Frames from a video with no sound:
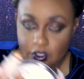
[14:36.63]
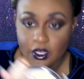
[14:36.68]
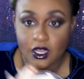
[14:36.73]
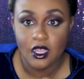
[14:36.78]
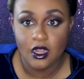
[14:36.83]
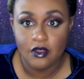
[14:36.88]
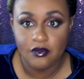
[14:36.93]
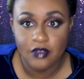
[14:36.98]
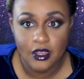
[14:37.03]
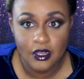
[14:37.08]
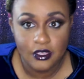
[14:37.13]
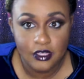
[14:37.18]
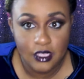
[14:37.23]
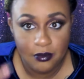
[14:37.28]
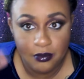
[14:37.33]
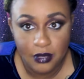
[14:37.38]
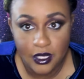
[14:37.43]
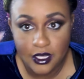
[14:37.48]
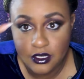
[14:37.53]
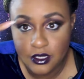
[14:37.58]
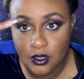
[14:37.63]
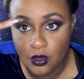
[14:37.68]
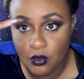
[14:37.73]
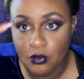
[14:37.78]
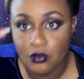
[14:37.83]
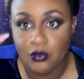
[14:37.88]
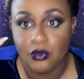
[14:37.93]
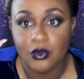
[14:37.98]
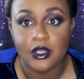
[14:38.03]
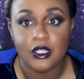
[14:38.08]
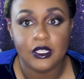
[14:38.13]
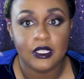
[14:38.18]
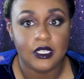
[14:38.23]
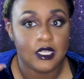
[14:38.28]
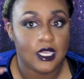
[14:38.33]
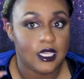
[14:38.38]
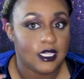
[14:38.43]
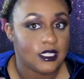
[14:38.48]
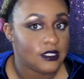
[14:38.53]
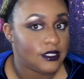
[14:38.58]
I find that they blend out really
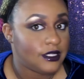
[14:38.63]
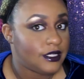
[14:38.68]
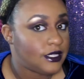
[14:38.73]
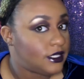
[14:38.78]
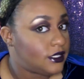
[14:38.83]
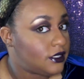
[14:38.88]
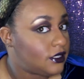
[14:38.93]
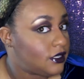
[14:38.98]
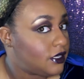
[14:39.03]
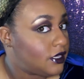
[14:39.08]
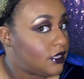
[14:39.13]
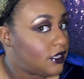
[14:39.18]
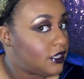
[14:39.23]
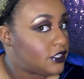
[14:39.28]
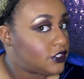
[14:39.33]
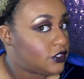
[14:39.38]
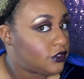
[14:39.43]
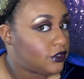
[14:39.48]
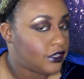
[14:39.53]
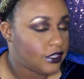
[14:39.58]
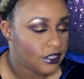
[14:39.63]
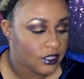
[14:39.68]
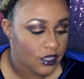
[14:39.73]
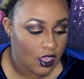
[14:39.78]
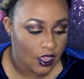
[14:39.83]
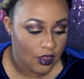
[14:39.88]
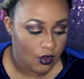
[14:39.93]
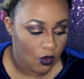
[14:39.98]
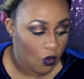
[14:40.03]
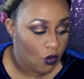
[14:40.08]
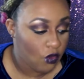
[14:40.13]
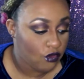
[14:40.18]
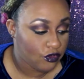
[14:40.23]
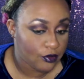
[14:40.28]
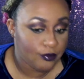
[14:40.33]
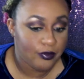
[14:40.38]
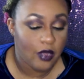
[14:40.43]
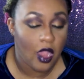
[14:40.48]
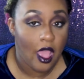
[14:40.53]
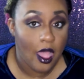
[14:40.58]
nicely, so they're not
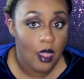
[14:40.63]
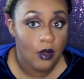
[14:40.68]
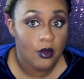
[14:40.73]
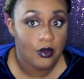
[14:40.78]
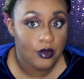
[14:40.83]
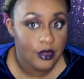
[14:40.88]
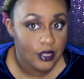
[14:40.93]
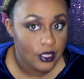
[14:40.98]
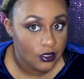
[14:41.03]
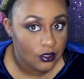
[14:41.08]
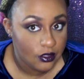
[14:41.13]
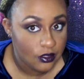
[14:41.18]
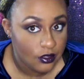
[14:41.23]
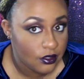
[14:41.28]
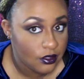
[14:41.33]
overpowering.